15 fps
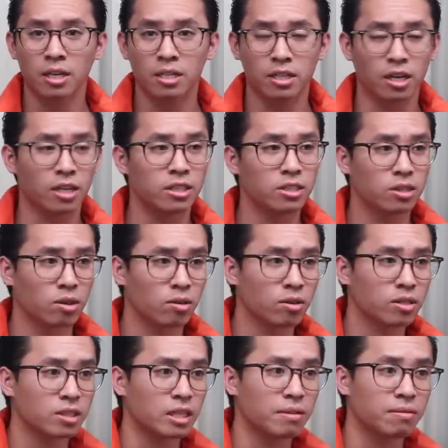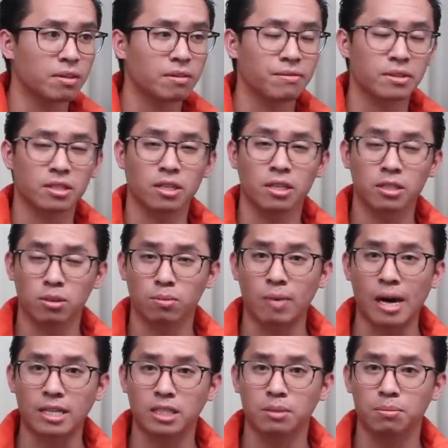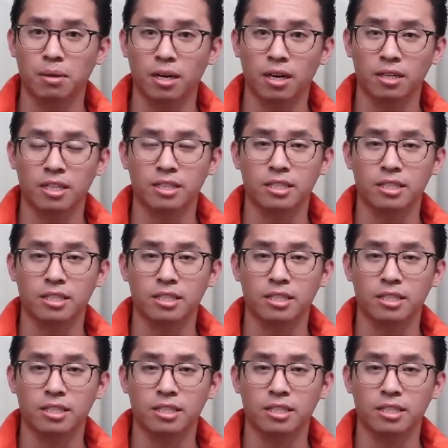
The endurance, even if it is a waxy product,